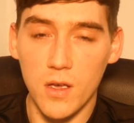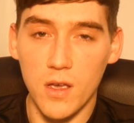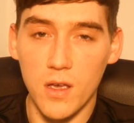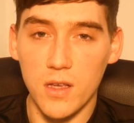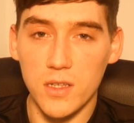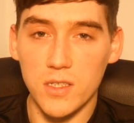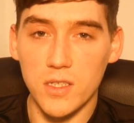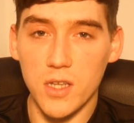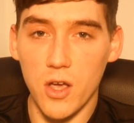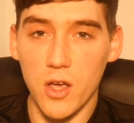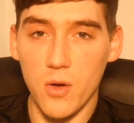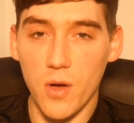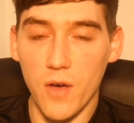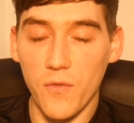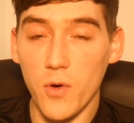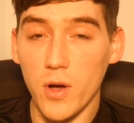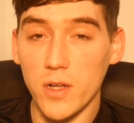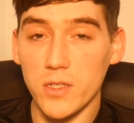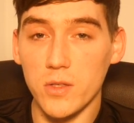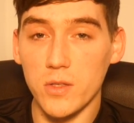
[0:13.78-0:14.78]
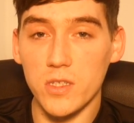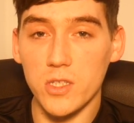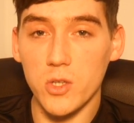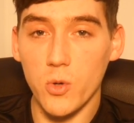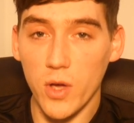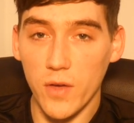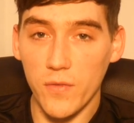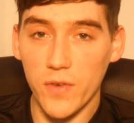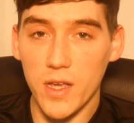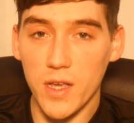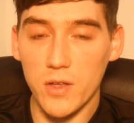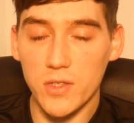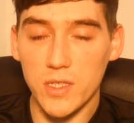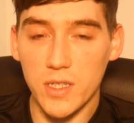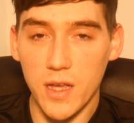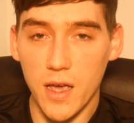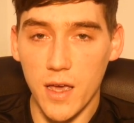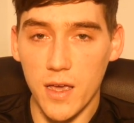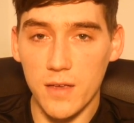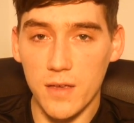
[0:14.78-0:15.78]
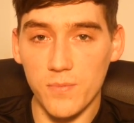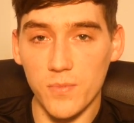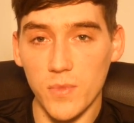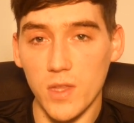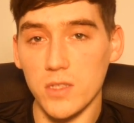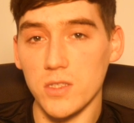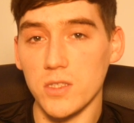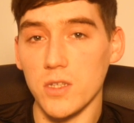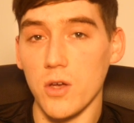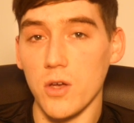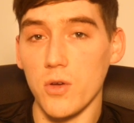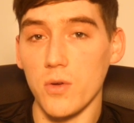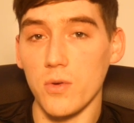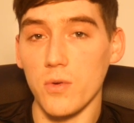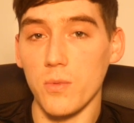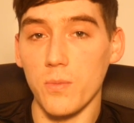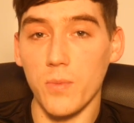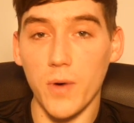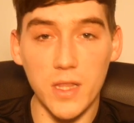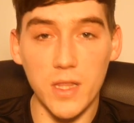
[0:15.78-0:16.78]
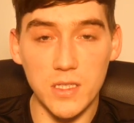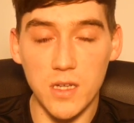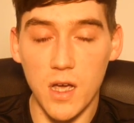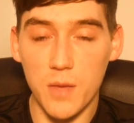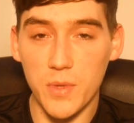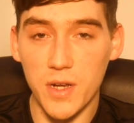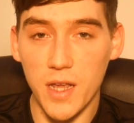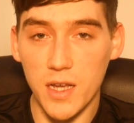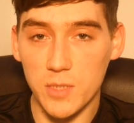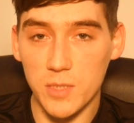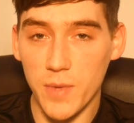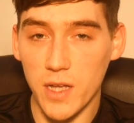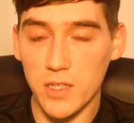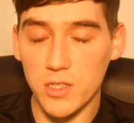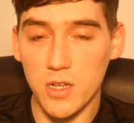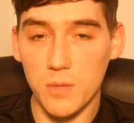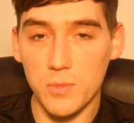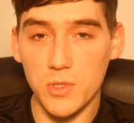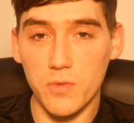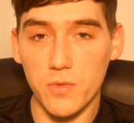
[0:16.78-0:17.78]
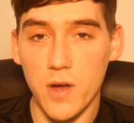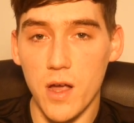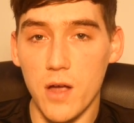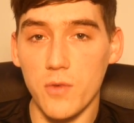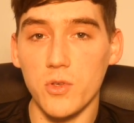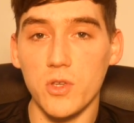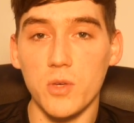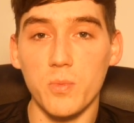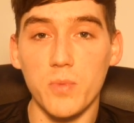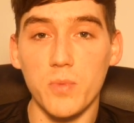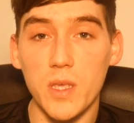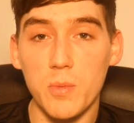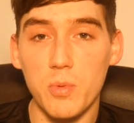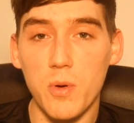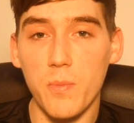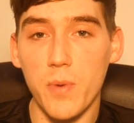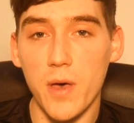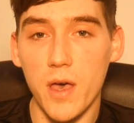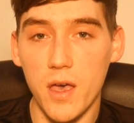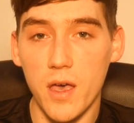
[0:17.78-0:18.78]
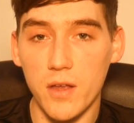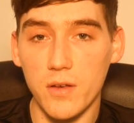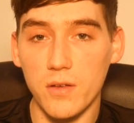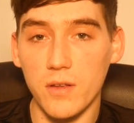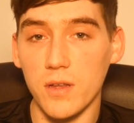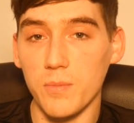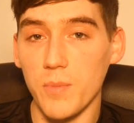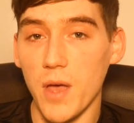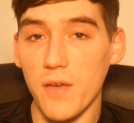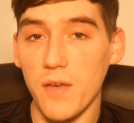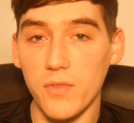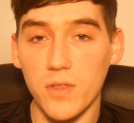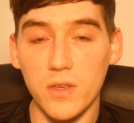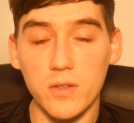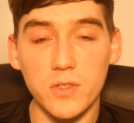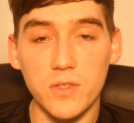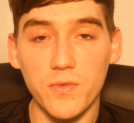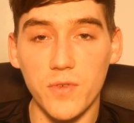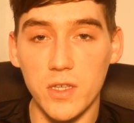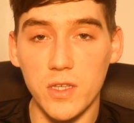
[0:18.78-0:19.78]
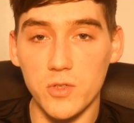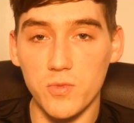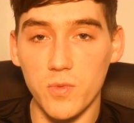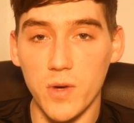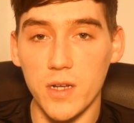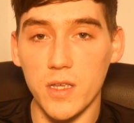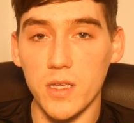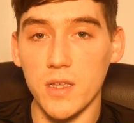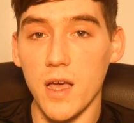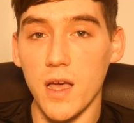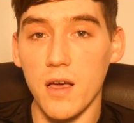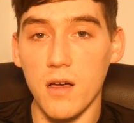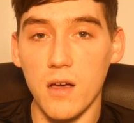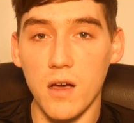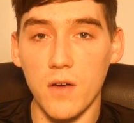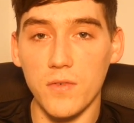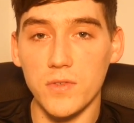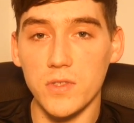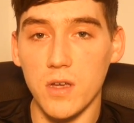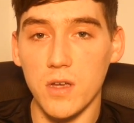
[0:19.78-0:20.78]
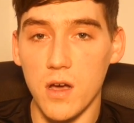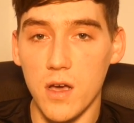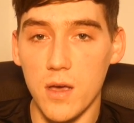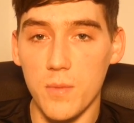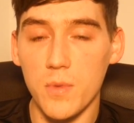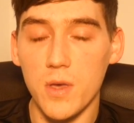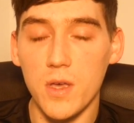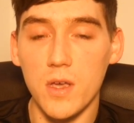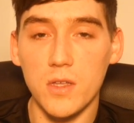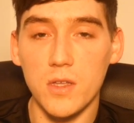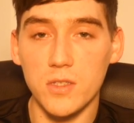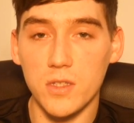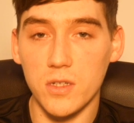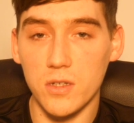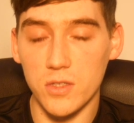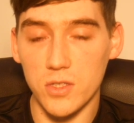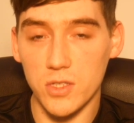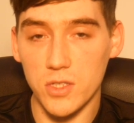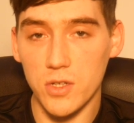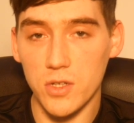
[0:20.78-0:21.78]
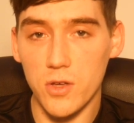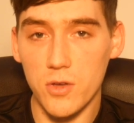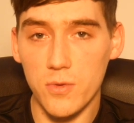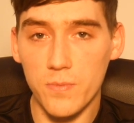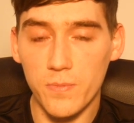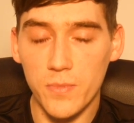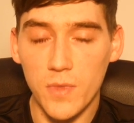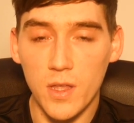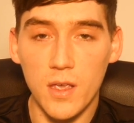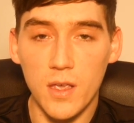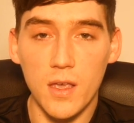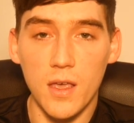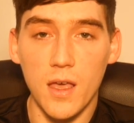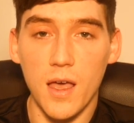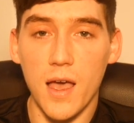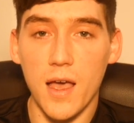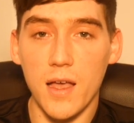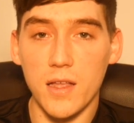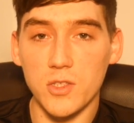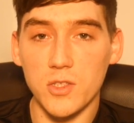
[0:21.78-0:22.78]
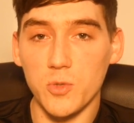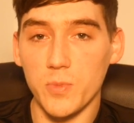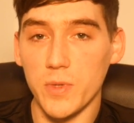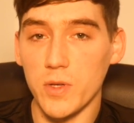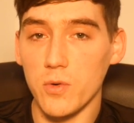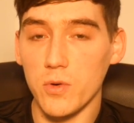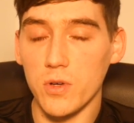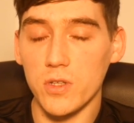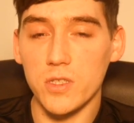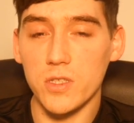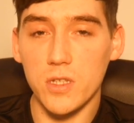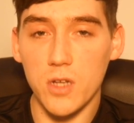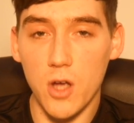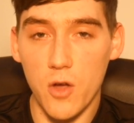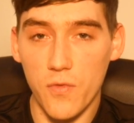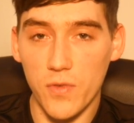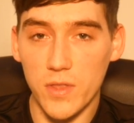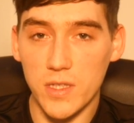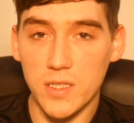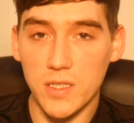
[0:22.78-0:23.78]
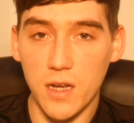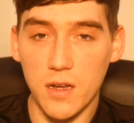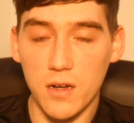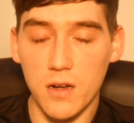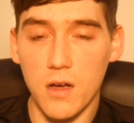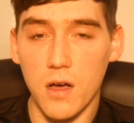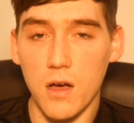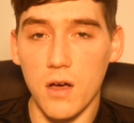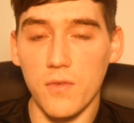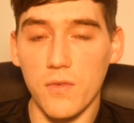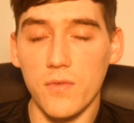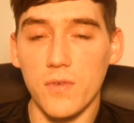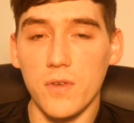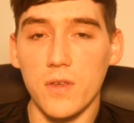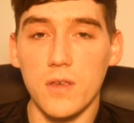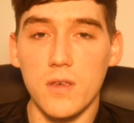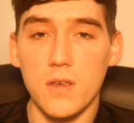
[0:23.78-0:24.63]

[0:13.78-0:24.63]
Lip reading: So I thought I'd do this quick video today, so by the time your next match comes around, you can be prepared and have those things ready at half time to consume, and you'll be all good to go for the second half.